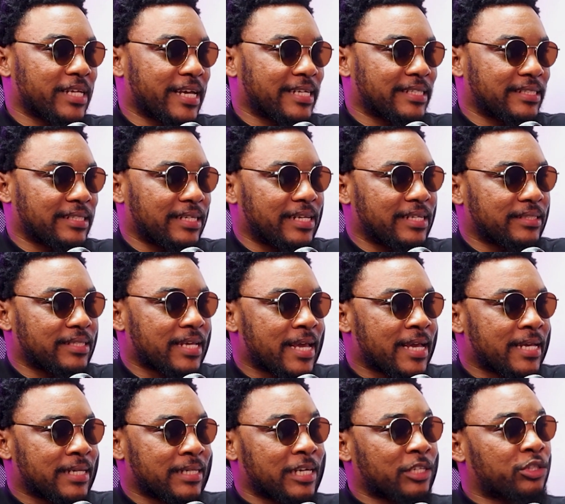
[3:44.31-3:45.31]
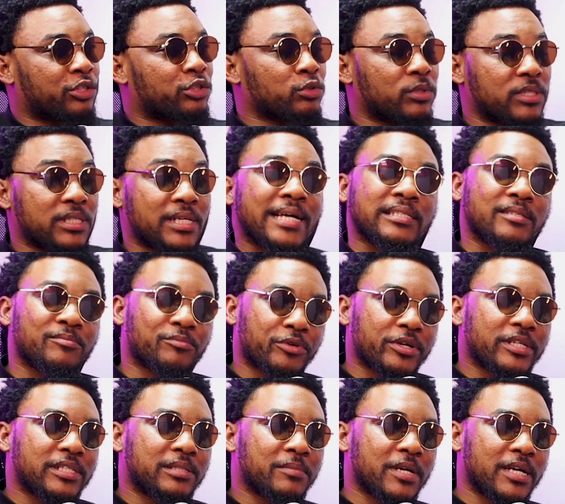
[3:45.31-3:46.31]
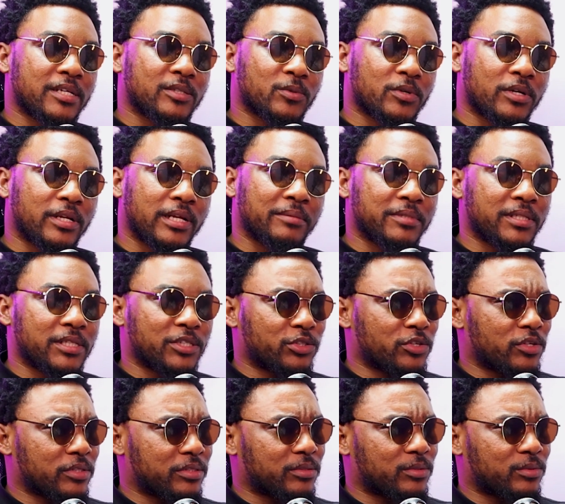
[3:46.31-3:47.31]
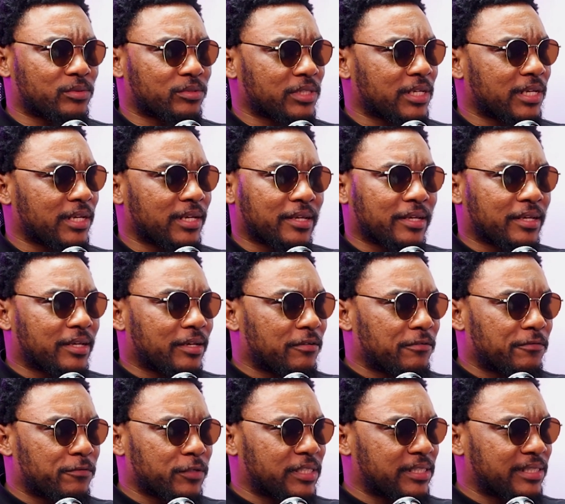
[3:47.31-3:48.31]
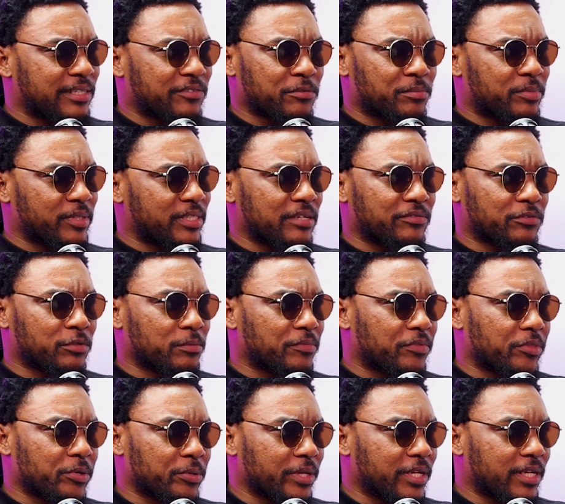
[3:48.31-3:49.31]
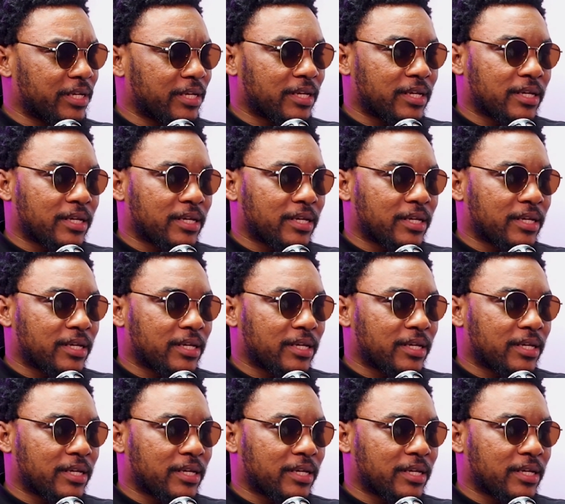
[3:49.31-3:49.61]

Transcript: excellent. Their shooting has impressed me as well. I mean, they shot 47% from 3.